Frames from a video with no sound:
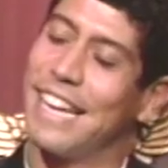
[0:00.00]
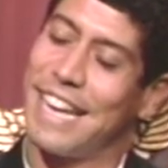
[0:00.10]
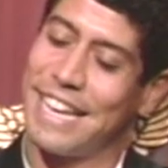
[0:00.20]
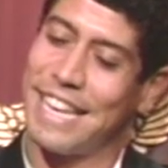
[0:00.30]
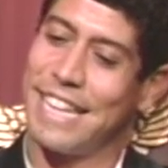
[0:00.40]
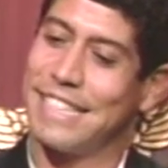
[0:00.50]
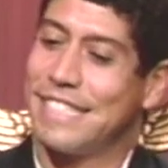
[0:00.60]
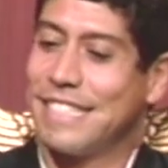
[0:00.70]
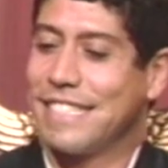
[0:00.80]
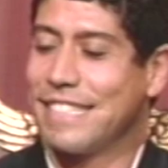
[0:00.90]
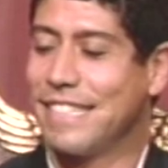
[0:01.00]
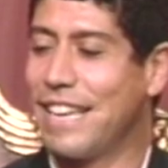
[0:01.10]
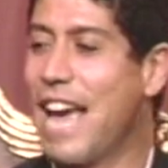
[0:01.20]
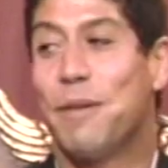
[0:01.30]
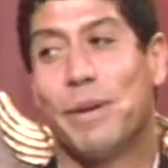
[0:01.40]
I can't
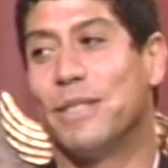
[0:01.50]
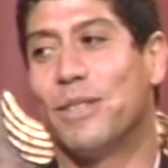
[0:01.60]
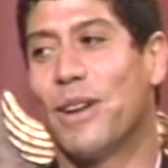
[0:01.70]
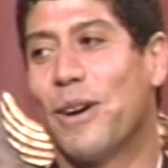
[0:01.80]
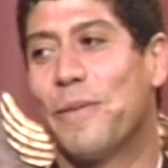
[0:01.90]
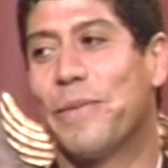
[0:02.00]
help it, you know.